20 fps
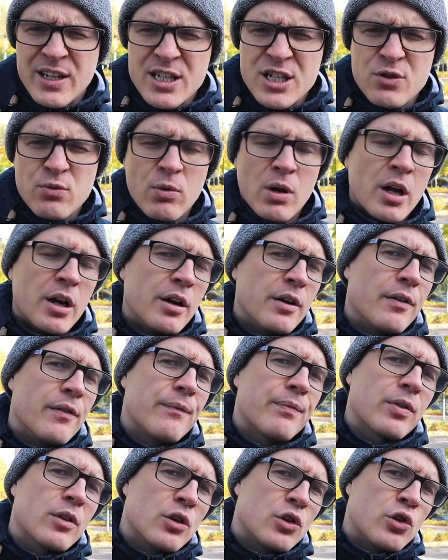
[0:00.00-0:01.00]
this one
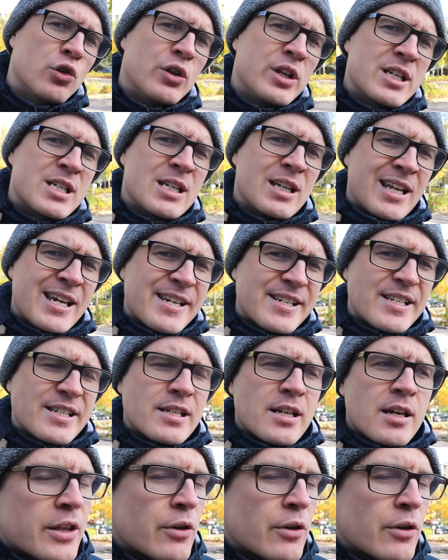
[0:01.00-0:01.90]
to this list.